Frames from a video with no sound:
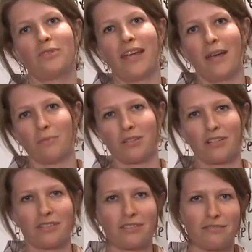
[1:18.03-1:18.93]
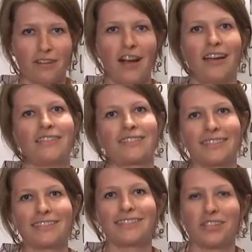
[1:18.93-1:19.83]
hamburgers and fries,
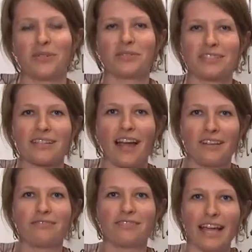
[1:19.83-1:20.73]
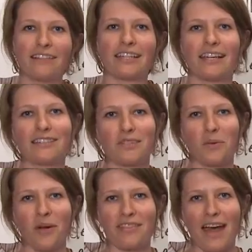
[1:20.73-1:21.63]
and it's kind of telling as to
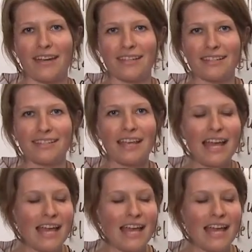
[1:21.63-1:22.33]
what that is.